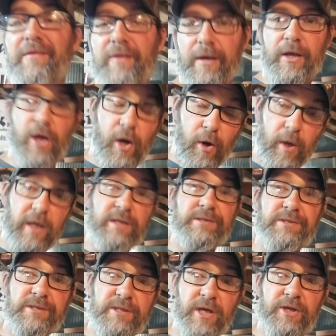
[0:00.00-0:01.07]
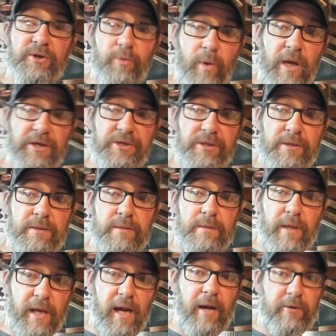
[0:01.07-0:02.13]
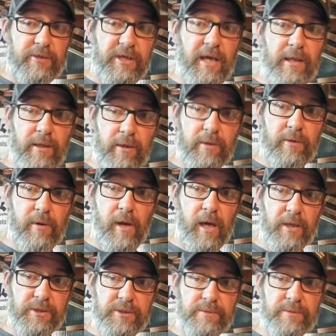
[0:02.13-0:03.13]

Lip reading: current situation at Irish Outlaw Garage.